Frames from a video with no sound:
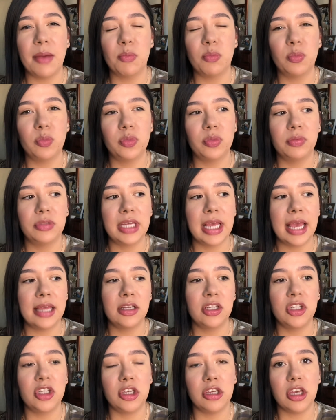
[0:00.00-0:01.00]
tend to
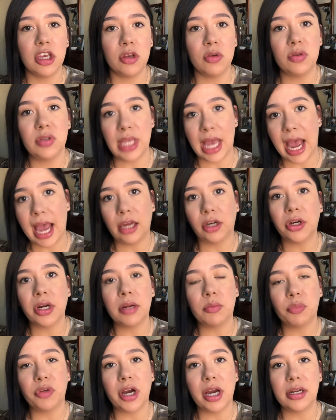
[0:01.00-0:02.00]
use higher end
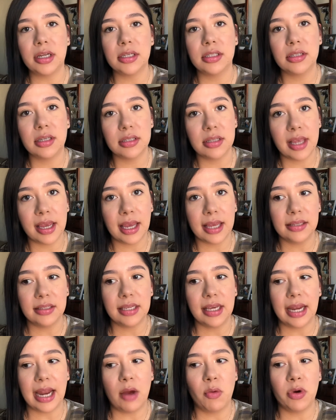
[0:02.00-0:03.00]
products because, like I said, I
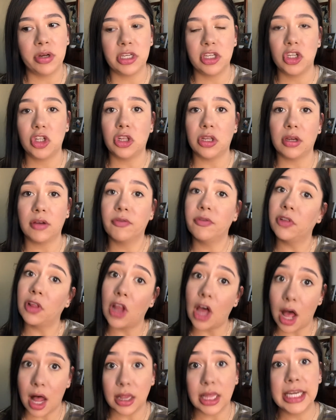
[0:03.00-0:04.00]
want it to look
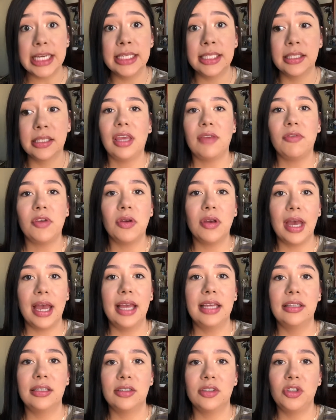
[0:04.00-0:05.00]
flawless. If you guys
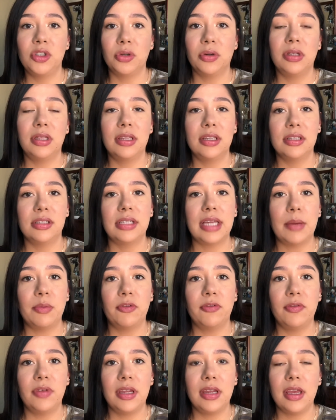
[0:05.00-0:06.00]
enjoyed this type of
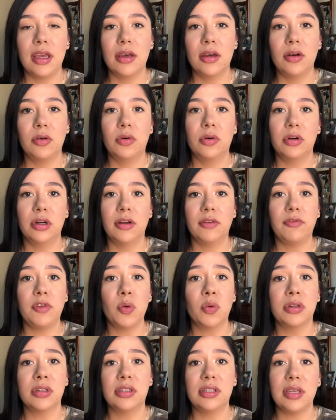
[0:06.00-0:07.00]
video, or if you want to
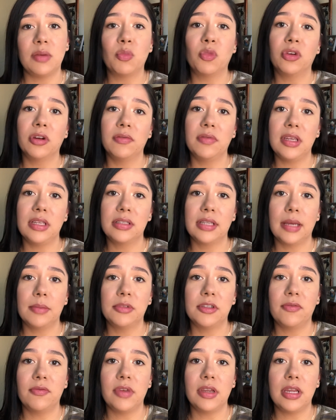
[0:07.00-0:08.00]
see more of these types of
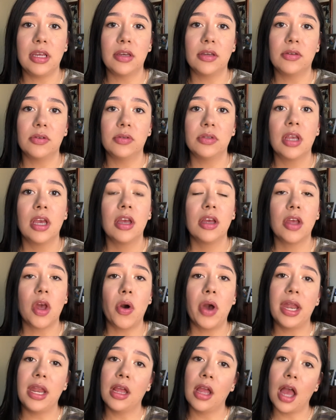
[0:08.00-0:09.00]
videos, go ahead and
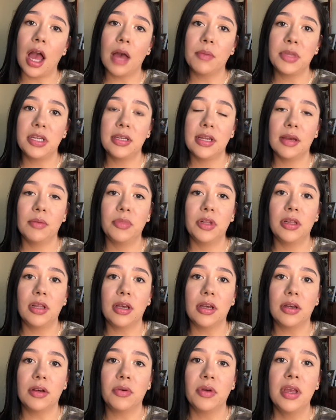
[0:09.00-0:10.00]
comment down
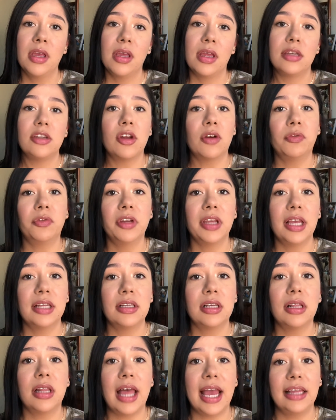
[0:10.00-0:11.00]
below. Don't forget to
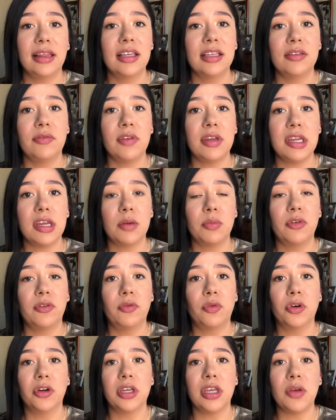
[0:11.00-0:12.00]
like this video before
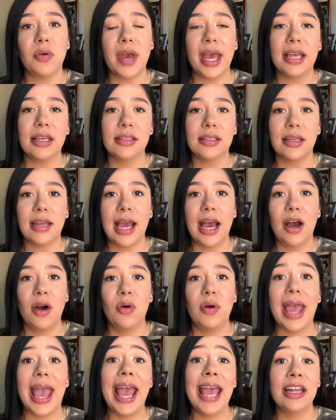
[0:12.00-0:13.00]
you exit out,
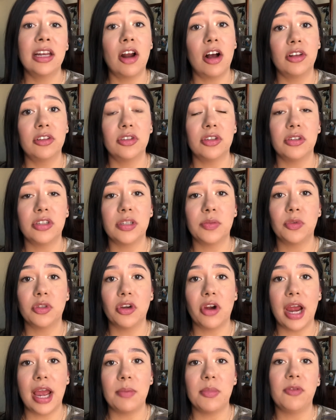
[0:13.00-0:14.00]
and also subscribe
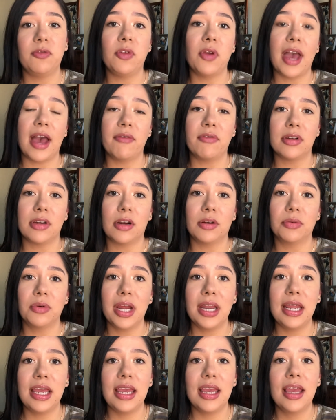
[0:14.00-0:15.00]
if you haven't
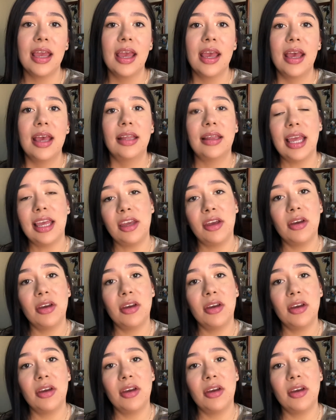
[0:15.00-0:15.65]
already. Thank you guys